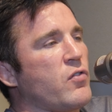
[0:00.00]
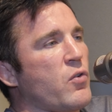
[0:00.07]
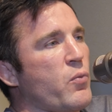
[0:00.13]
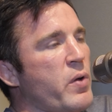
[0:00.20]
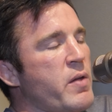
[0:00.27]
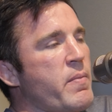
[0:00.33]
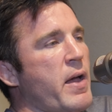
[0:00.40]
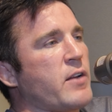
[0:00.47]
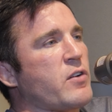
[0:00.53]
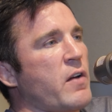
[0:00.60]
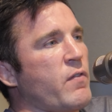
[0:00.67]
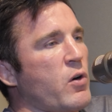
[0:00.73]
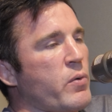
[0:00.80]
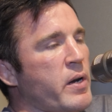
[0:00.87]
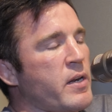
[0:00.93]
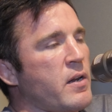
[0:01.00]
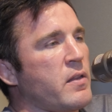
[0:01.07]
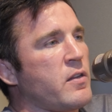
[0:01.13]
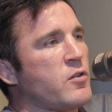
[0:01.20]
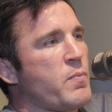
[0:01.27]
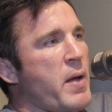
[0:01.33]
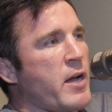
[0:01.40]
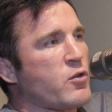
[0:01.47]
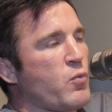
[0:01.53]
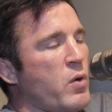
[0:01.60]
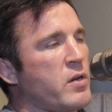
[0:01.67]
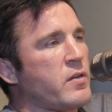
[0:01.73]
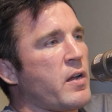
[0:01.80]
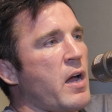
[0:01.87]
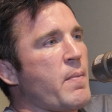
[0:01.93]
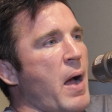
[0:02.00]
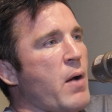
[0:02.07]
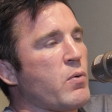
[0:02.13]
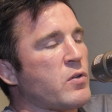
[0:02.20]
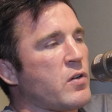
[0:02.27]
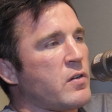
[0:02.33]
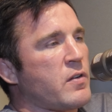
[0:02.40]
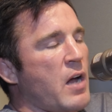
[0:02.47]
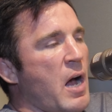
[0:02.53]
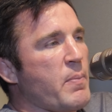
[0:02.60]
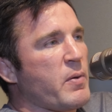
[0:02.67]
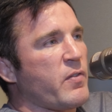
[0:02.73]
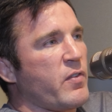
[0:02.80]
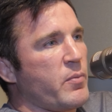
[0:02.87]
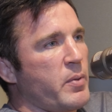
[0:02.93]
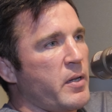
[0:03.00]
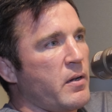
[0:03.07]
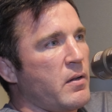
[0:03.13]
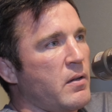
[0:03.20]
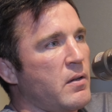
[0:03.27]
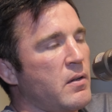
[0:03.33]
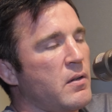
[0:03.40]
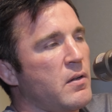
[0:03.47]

is a rematch. I've already done this match one time. I was on top of the bill.